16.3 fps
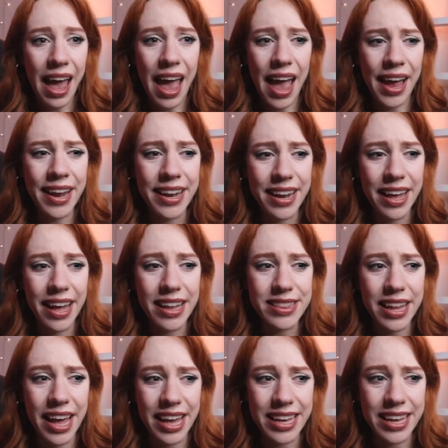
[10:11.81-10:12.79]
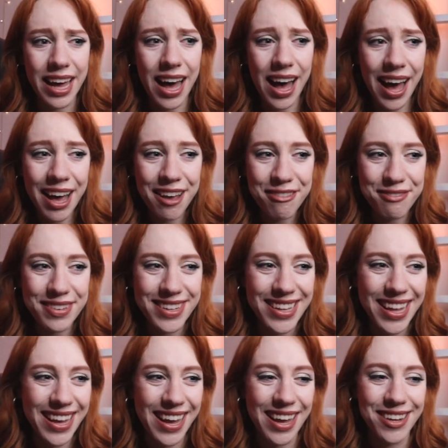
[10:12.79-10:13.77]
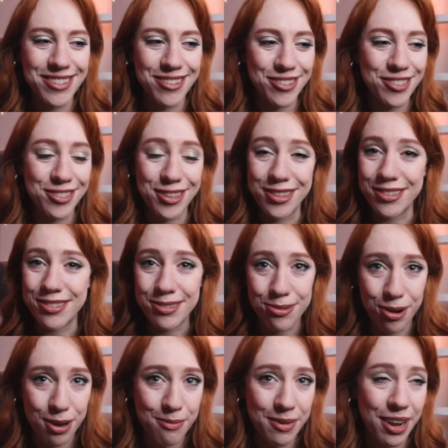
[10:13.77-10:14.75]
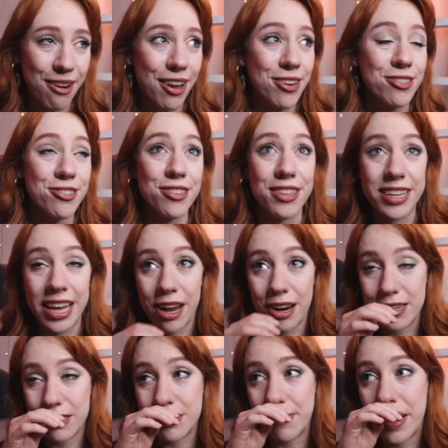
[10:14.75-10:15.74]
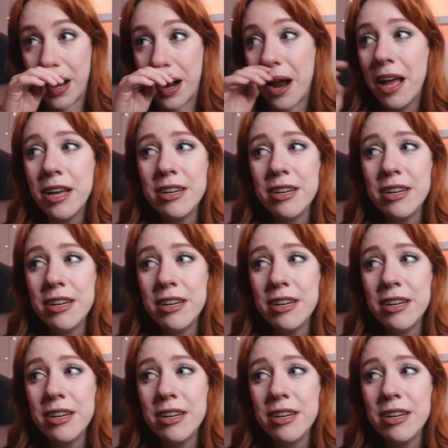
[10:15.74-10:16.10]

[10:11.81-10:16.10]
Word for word: and like I feel like I understood the story better, understood the characters better,